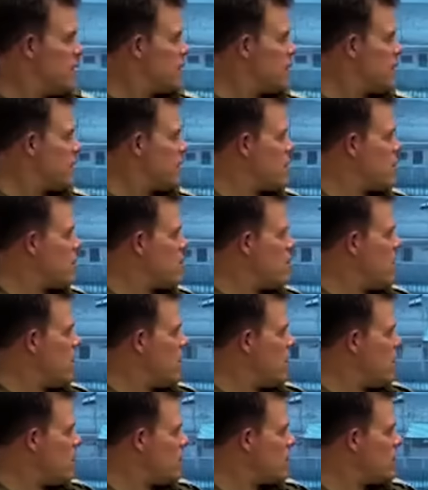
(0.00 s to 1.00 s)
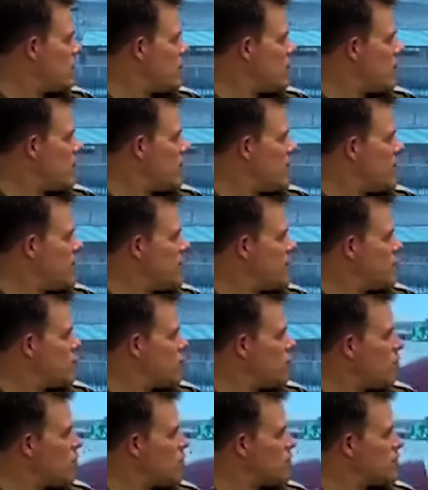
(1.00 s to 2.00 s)
that are on their way
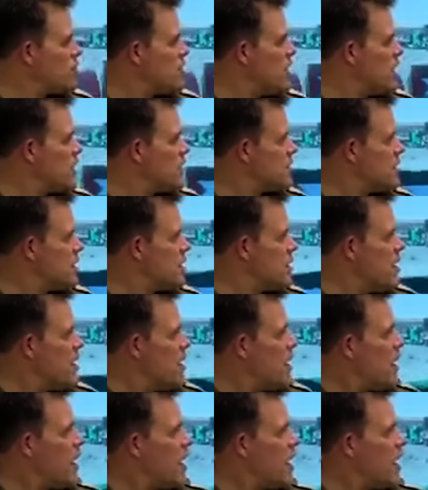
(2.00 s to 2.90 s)
towards Gaza